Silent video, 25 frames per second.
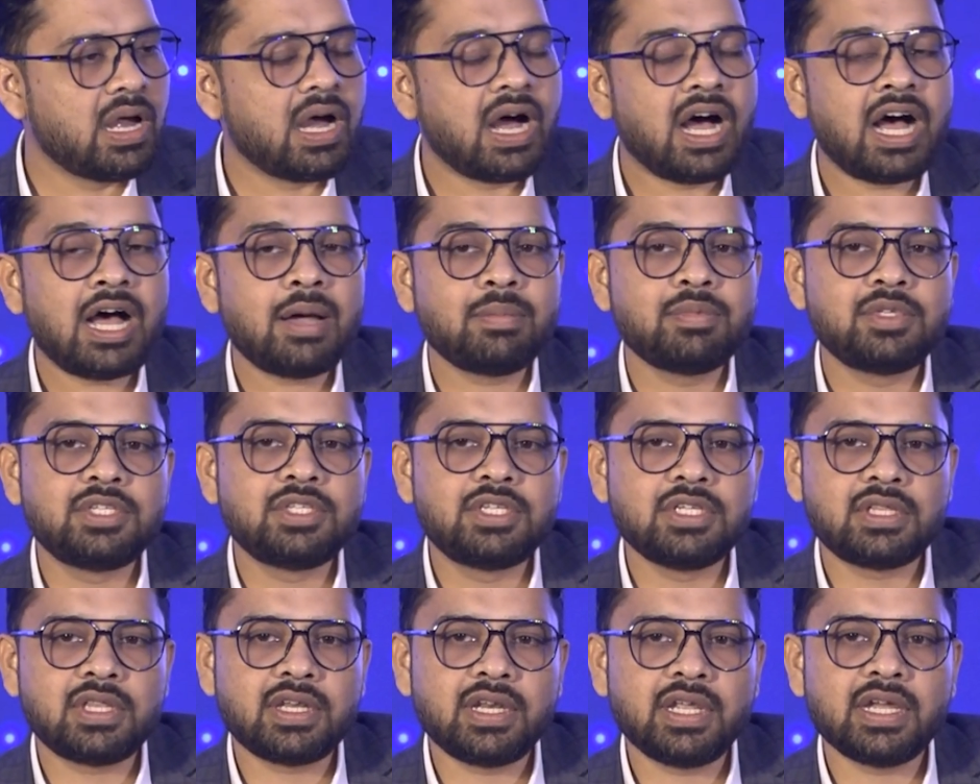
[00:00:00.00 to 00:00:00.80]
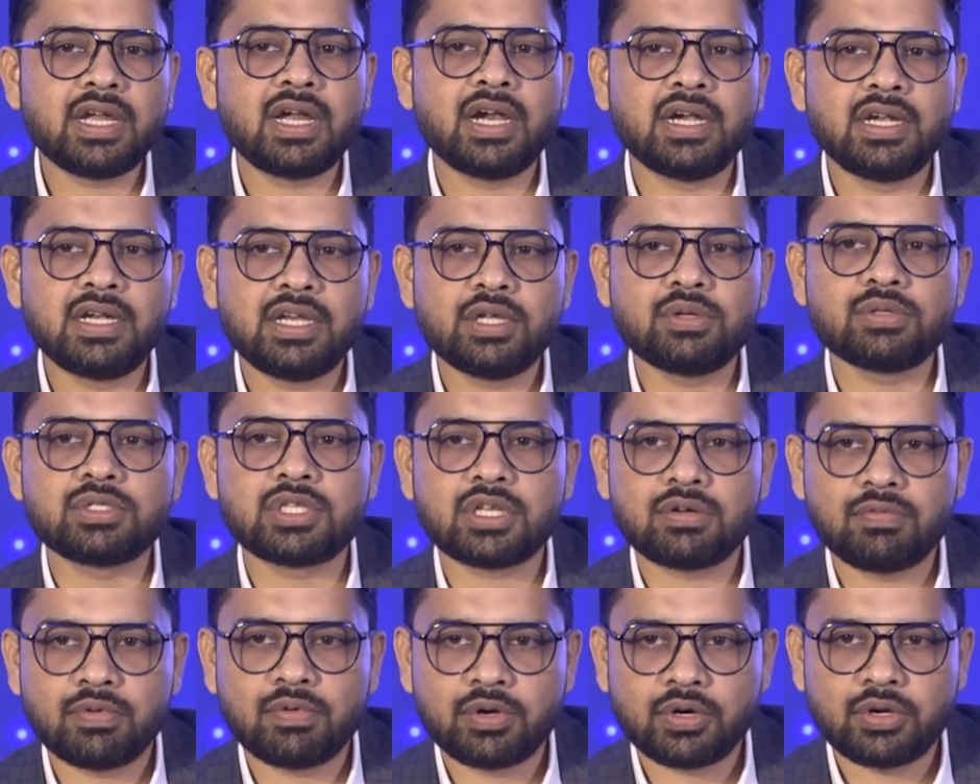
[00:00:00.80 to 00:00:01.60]
Aap jitne ghante us
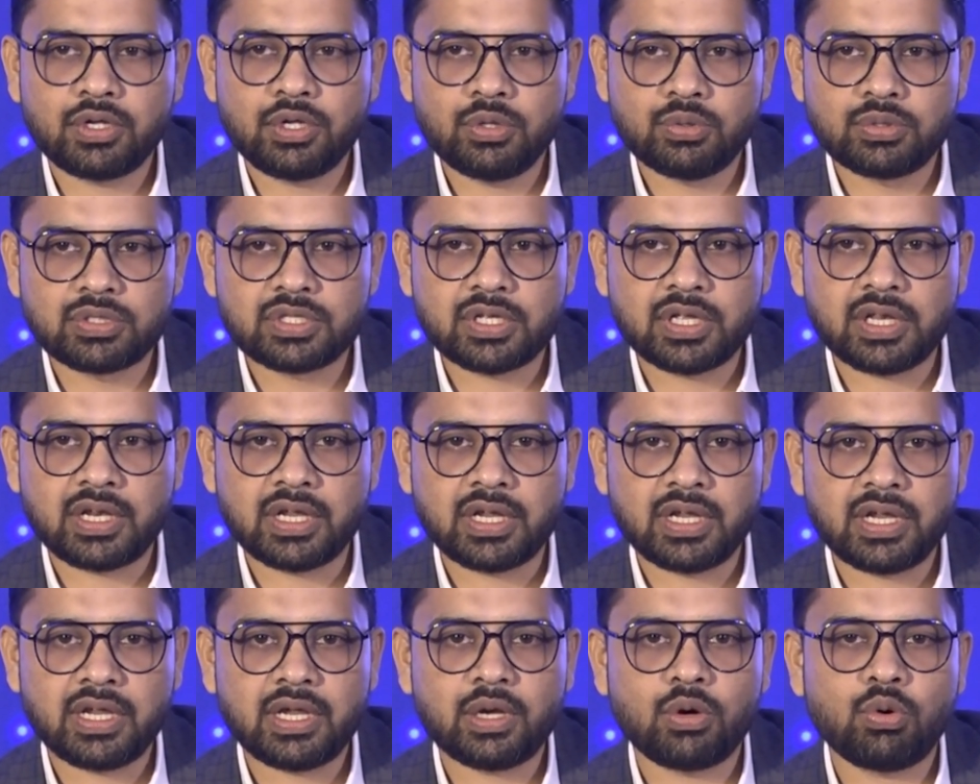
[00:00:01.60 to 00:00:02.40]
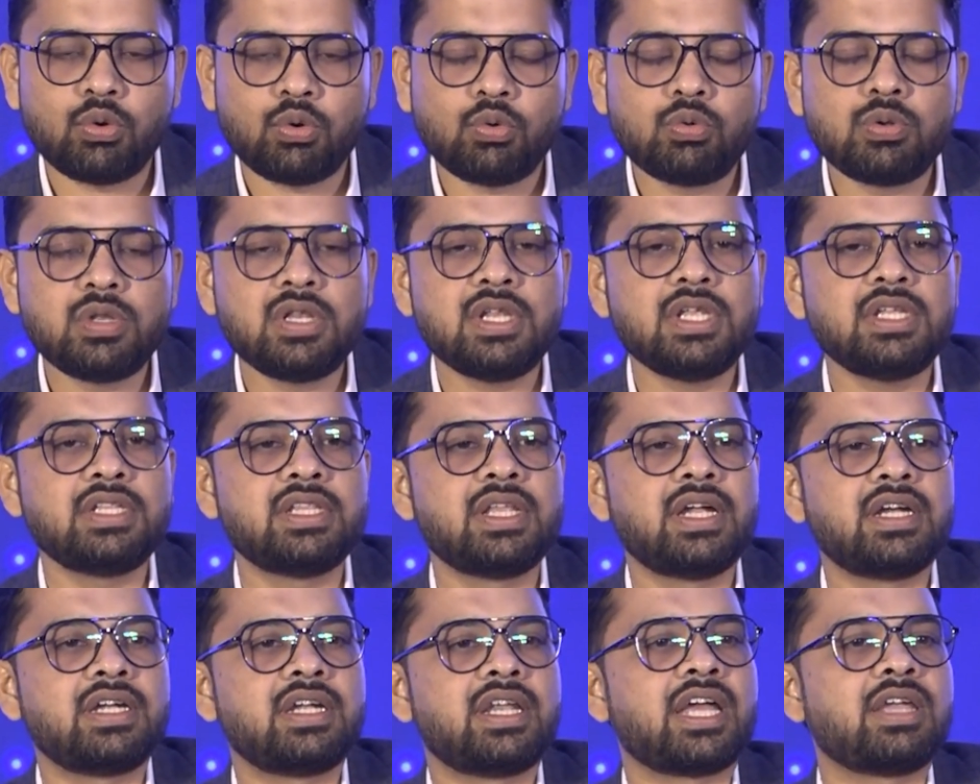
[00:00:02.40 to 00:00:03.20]
server ko use karenge, only
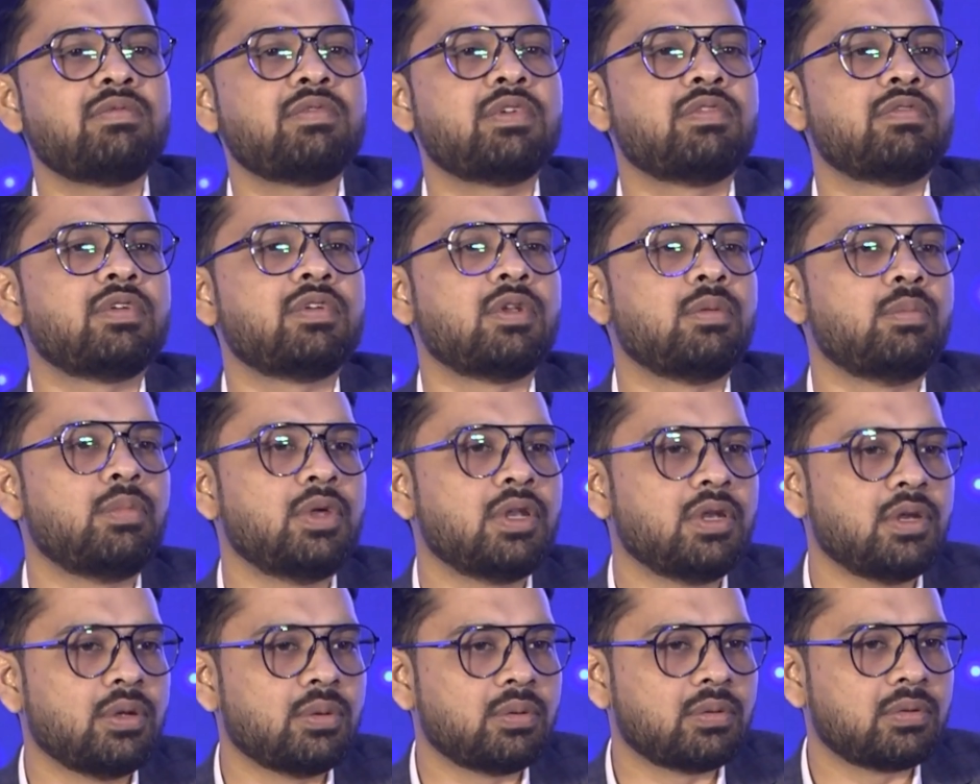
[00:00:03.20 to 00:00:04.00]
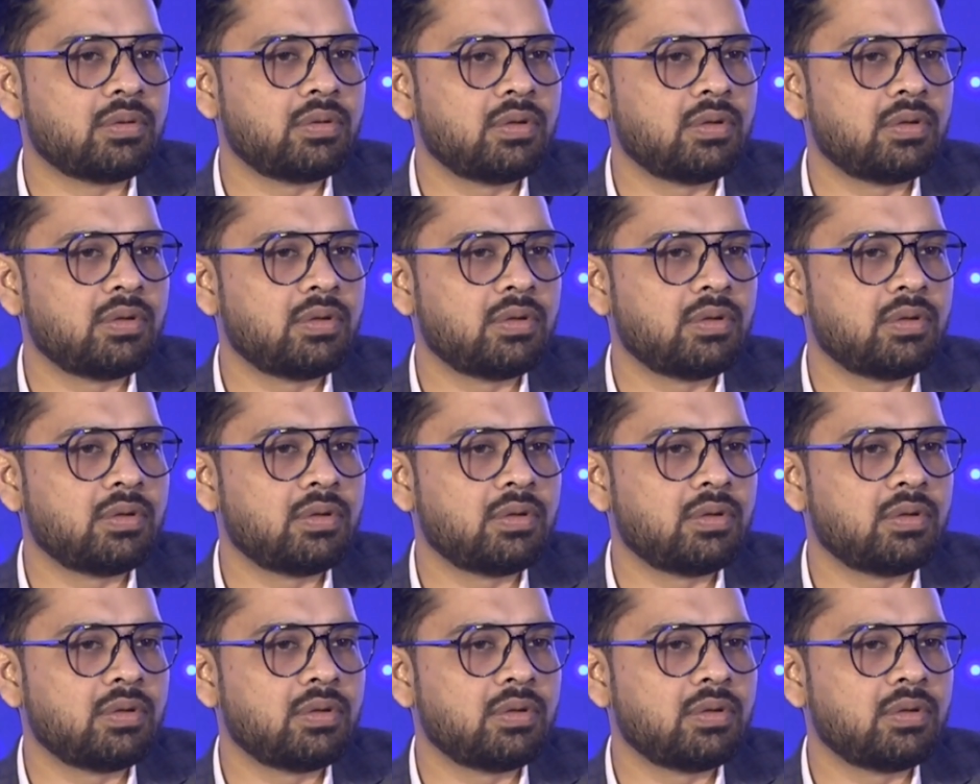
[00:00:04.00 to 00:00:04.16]
that time we will bill you.